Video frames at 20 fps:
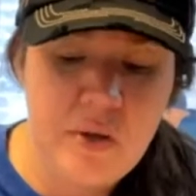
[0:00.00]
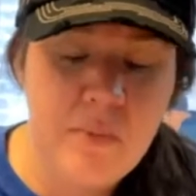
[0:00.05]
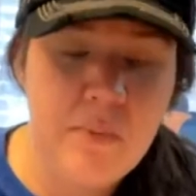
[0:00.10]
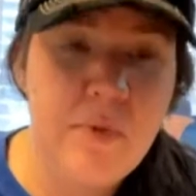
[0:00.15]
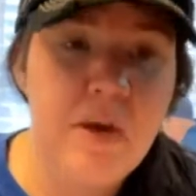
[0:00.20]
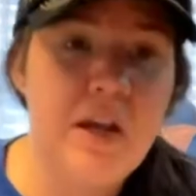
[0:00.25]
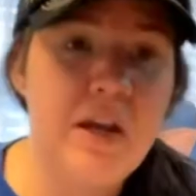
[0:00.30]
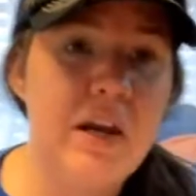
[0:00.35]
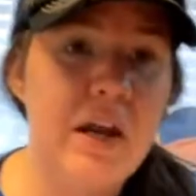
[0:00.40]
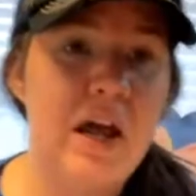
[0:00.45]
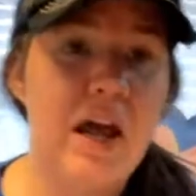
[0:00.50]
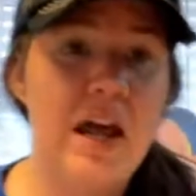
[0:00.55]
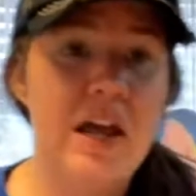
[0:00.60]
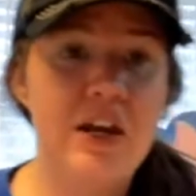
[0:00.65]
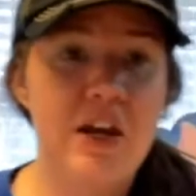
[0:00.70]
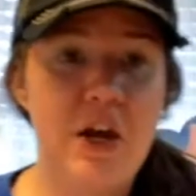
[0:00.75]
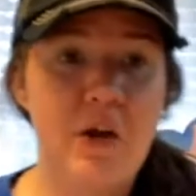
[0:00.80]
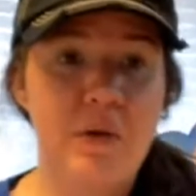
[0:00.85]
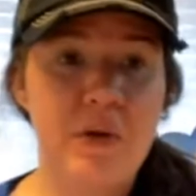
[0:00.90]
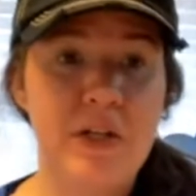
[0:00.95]
But I had
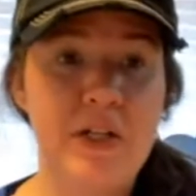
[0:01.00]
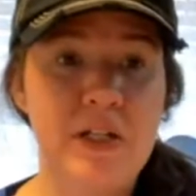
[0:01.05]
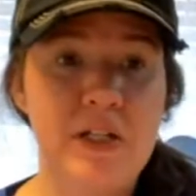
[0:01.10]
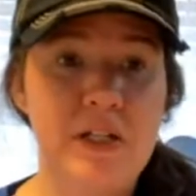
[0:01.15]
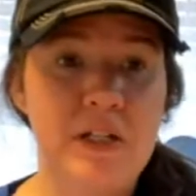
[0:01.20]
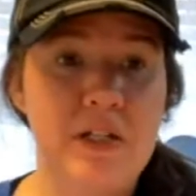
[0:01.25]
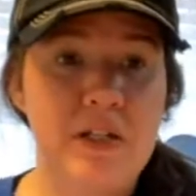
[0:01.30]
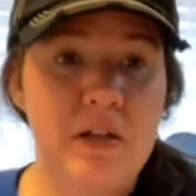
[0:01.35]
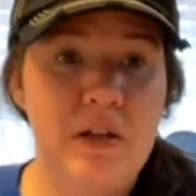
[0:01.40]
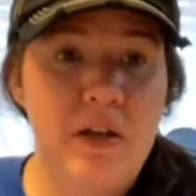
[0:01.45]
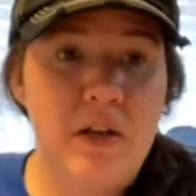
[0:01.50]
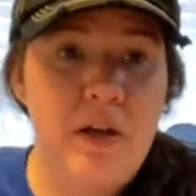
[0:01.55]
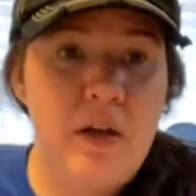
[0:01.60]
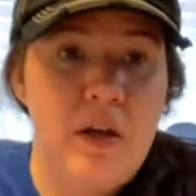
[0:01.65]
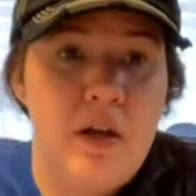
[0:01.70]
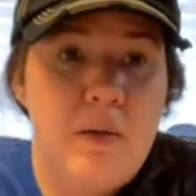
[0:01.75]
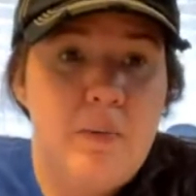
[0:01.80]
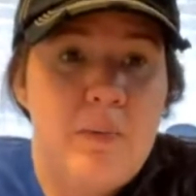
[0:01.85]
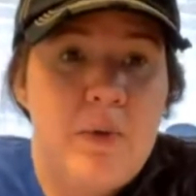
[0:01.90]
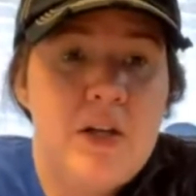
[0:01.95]
noticed
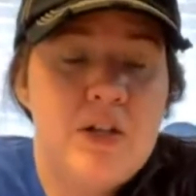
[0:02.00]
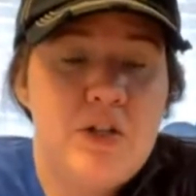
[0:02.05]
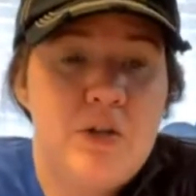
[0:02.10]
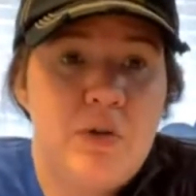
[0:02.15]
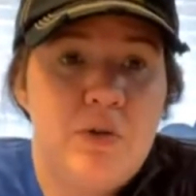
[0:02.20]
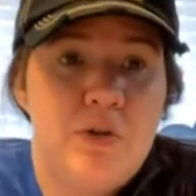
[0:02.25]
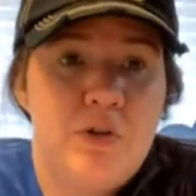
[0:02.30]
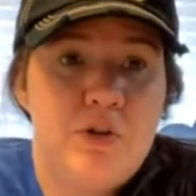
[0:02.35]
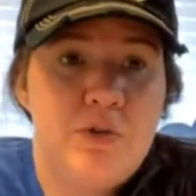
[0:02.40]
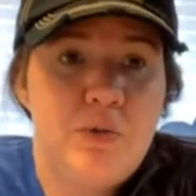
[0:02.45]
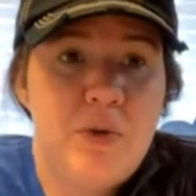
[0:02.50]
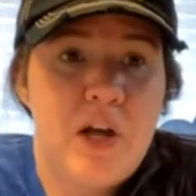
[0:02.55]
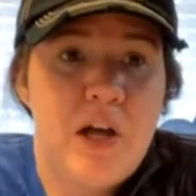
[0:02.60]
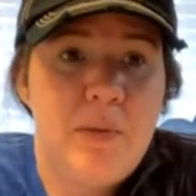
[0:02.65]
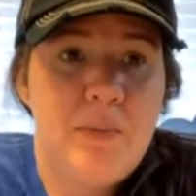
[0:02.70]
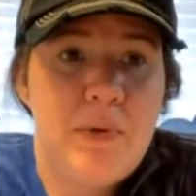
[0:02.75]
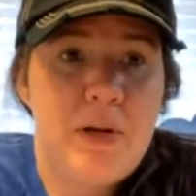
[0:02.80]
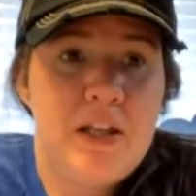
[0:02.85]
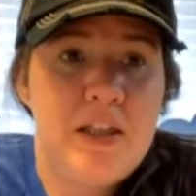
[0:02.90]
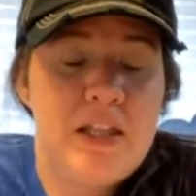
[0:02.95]
my shoulders were
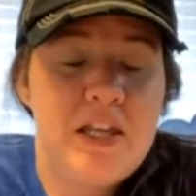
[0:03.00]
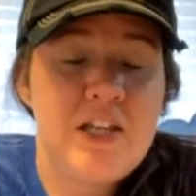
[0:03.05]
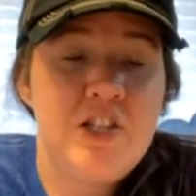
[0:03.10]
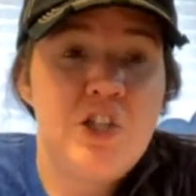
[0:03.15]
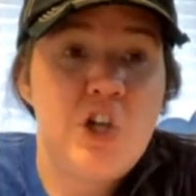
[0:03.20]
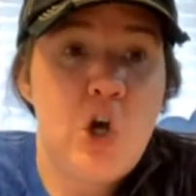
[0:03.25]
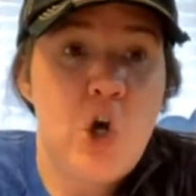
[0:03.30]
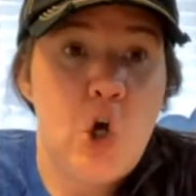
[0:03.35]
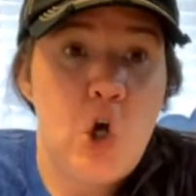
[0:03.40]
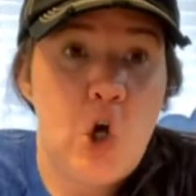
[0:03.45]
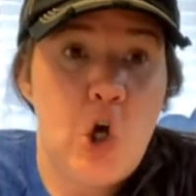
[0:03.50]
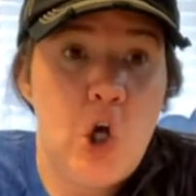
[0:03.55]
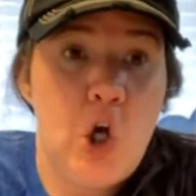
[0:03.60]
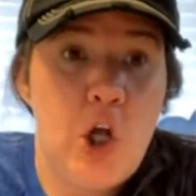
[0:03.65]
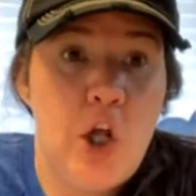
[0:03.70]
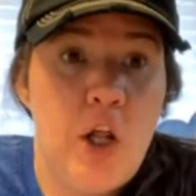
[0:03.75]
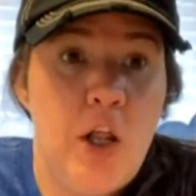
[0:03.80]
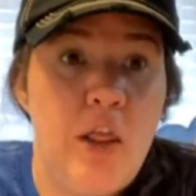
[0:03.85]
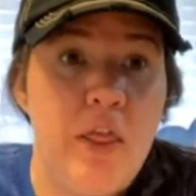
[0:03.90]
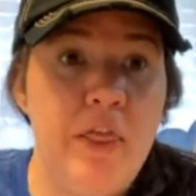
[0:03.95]
up like this
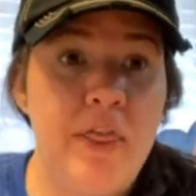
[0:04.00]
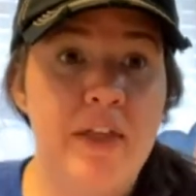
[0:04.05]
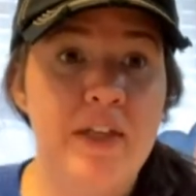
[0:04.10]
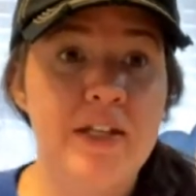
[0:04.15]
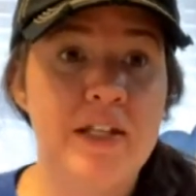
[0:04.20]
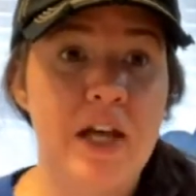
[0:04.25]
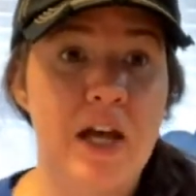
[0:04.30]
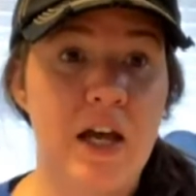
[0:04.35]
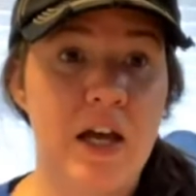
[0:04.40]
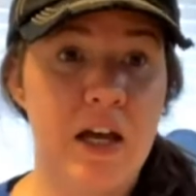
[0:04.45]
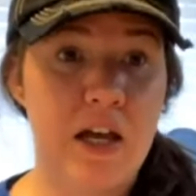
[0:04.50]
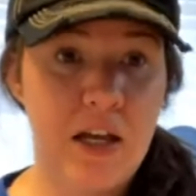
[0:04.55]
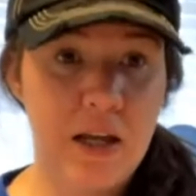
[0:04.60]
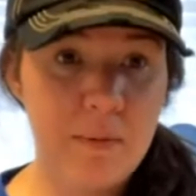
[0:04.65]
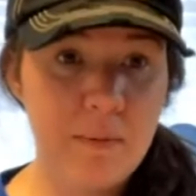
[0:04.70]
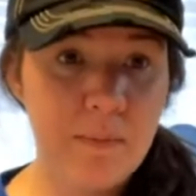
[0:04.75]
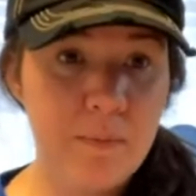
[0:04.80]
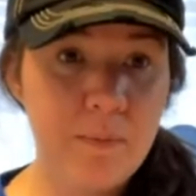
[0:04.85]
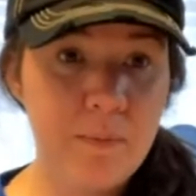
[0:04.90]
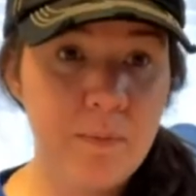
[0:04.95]
all the
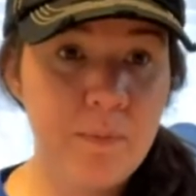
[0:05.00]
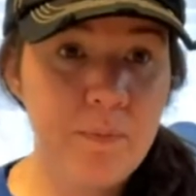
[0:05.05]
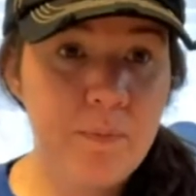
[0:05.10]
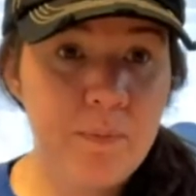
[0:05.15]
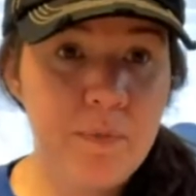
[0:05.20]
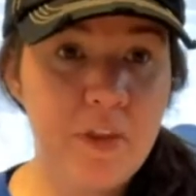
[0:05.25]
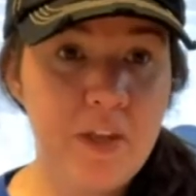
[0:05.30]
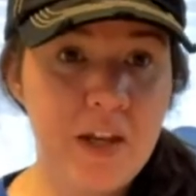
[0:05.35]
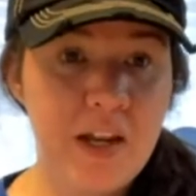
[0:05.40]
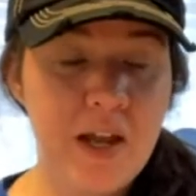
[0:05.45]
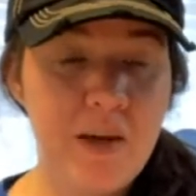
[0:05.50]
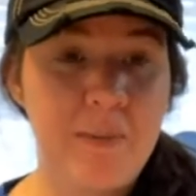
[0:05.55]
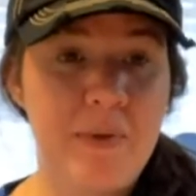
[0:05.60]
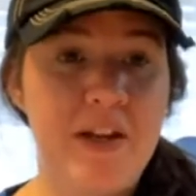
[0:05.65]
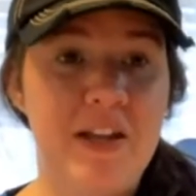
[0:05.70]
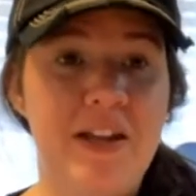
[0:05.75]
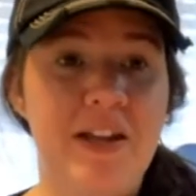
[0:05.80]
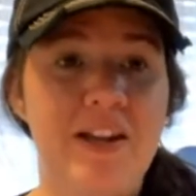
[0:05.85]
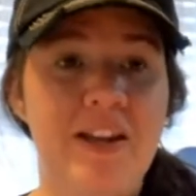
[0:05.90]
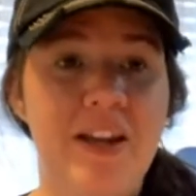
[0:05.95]
time.
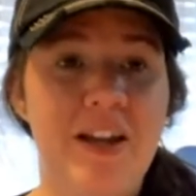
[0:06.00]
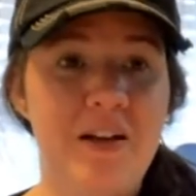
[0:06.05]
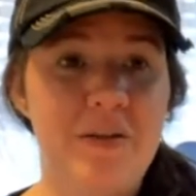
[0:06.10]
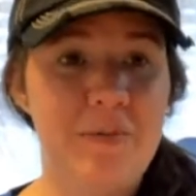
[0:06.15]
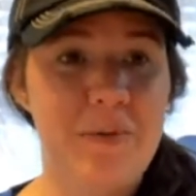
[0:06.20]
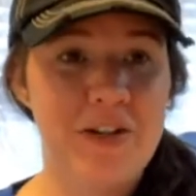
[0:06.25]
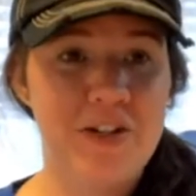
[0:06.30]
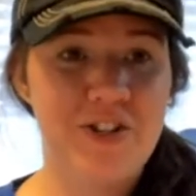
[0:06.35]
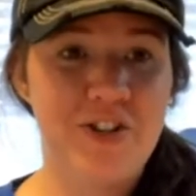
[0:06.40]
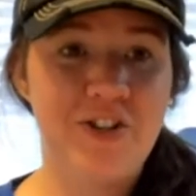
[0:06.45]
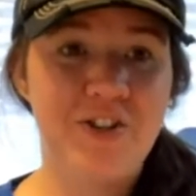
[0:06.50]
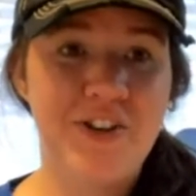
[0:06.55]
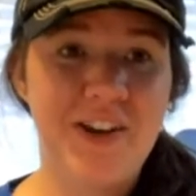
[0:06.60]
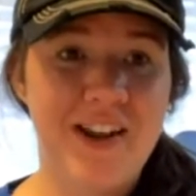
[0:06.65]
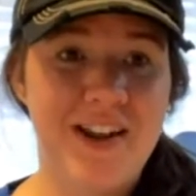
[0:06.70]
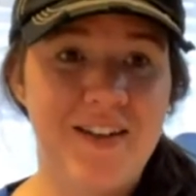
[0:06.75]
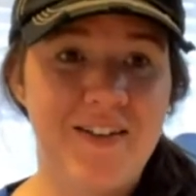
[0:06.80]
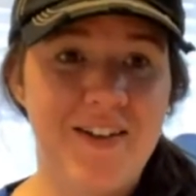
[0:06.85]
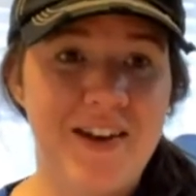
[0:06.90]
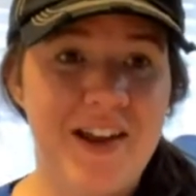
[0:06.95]
Look how much they're
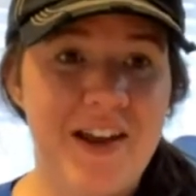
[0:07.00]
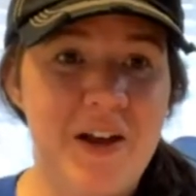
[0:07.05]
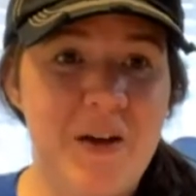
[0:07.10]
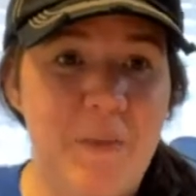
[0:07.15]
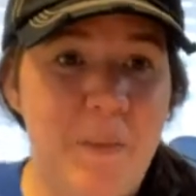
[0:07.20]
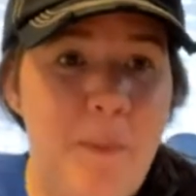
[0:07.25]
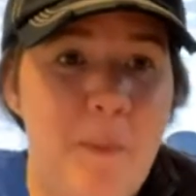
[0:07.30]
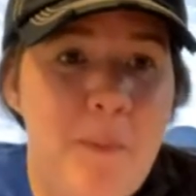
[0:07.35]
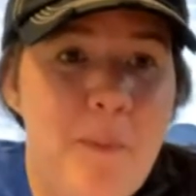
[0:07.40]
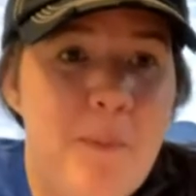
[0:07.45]
down now.